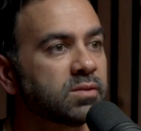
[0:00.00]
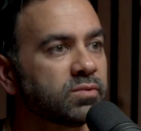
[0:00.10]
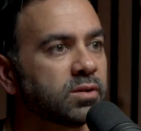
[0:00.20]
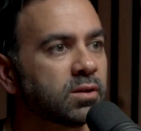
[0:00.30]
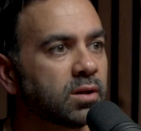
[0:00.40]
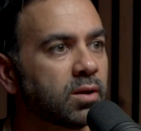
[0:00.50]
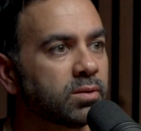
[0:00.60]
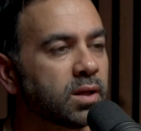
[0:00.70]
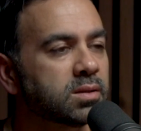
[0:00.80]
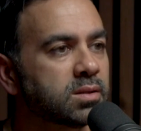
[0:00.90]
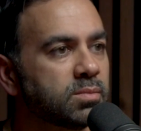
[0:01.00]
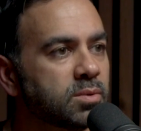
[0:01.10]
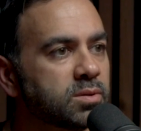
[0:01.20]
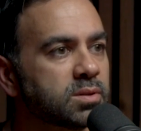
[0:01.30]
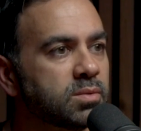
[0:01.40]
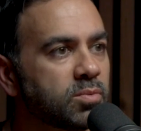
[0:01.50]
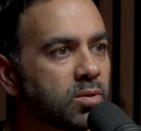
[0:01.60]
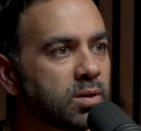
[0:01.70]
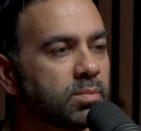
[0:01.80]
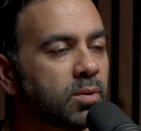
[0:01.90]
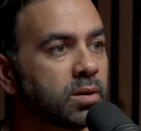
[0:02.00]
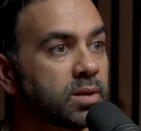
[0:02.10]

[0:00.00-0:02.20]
to figure it out that's the most important part mm.